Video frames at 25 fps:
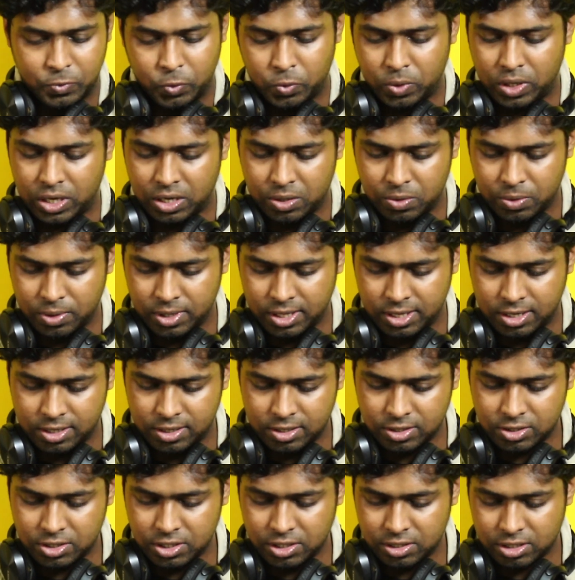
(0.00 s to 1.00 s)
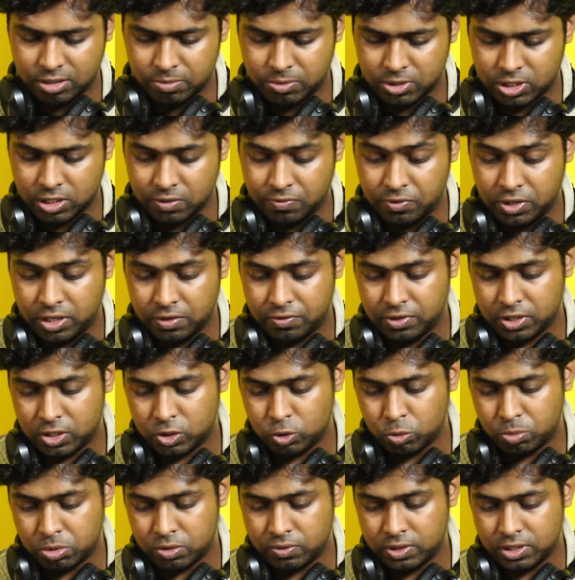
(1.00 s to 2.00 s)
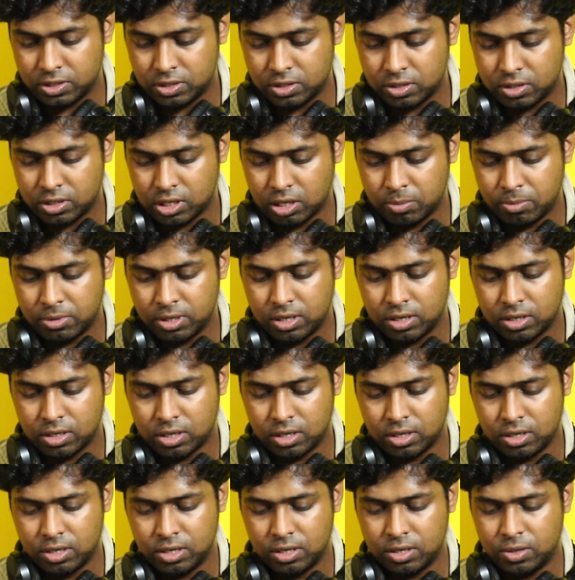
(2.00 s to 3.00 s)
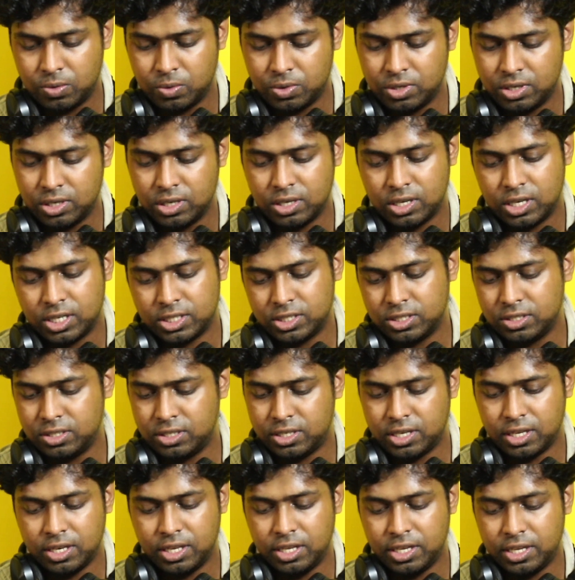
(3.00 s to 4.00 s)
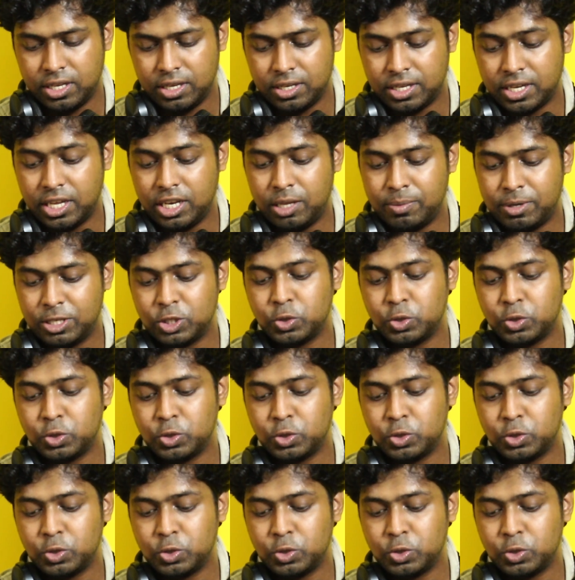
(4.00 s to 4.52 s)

Wow, editor Shankar. V F X supervisor Kamal Kanan. Okay, action Kenny Kenny